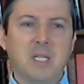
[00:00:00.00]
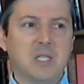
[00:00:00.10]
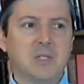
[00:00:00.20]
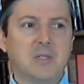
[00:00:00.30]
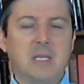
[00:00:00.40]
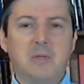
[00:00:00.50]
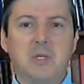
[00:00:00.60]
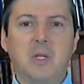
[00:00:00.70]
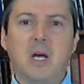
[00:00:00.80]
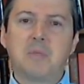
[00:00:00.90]
that was the
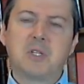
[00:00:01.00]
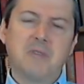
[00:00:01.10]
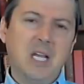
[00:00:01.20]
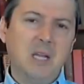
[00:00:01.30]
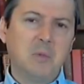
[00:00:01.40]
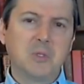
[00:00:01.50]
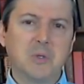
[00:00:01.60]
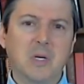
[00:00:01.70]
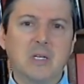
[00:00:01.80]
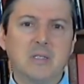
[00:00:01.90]
only option available to
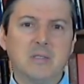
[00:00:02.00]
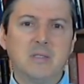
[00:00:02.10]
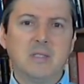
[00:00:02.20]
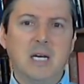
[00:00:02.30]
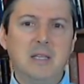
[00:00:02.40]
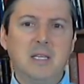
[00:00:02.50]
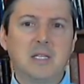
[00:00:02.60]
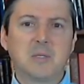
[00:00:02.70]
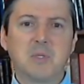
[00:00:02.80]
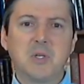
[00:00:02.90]
her. I think
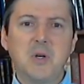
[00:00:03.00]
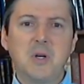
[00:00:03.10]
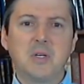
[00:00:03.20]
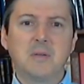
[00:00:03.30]
that's absurd.